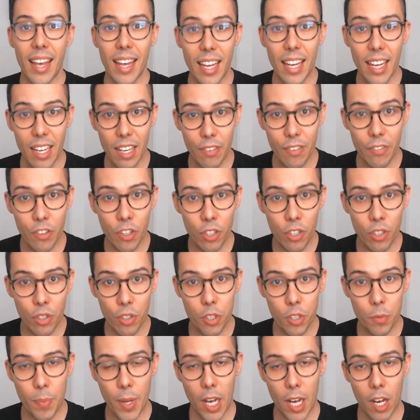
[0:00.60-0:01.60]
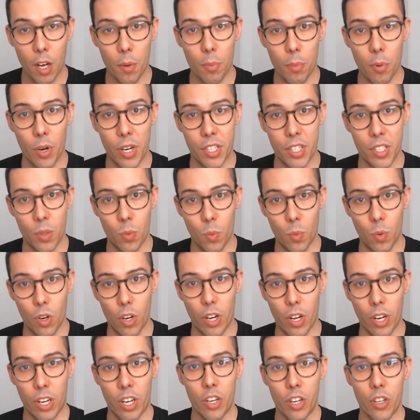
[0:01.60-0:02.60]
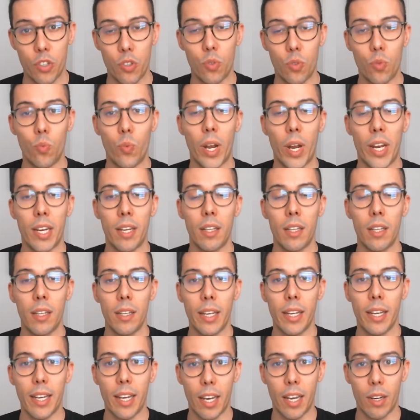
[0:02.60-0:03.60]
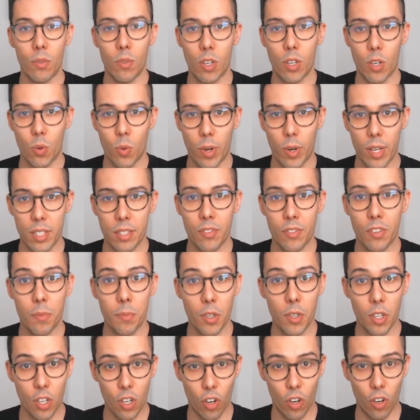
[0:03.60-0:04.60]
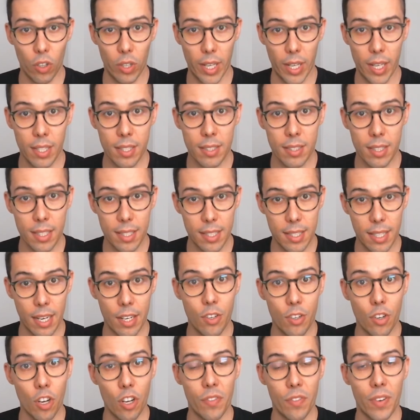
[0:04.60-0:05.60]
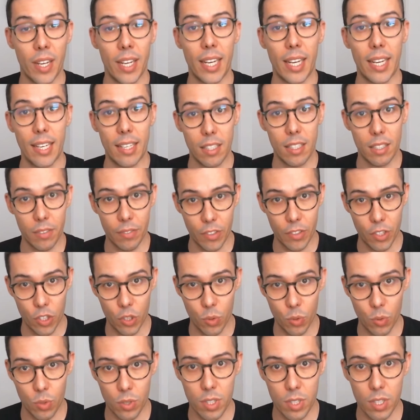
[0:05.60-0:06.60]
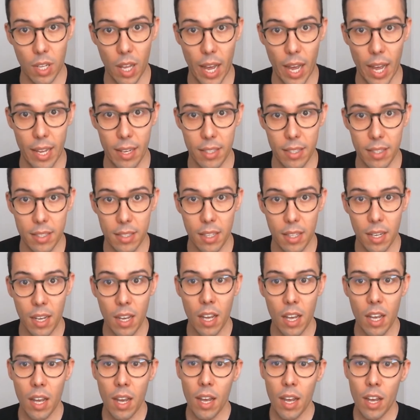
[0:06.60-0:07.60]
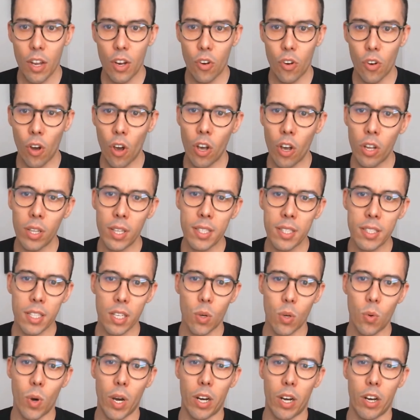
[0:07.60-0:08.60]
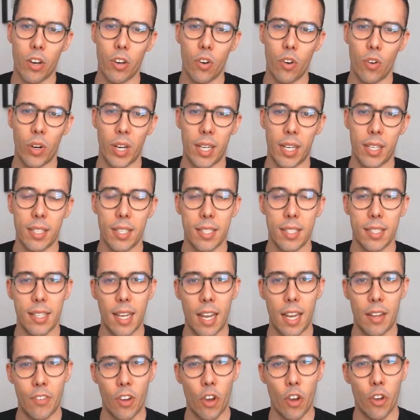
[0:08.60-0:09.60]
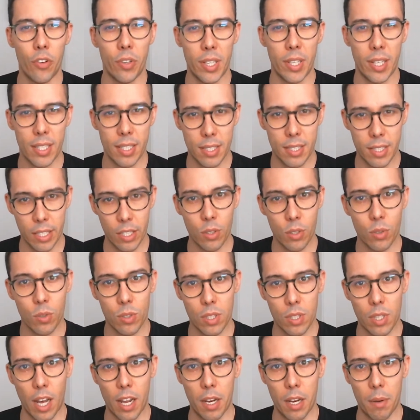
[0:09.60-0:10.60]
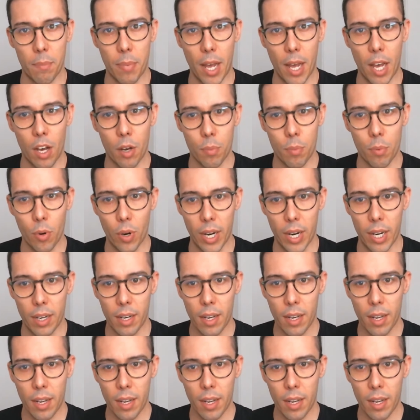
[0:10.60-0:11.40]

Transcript: If you use PowerPoint at work, you'll regularly get requests from your colleagues to send over individual slides. Not only is it quite annoying to save only a single slide in PowerPoint,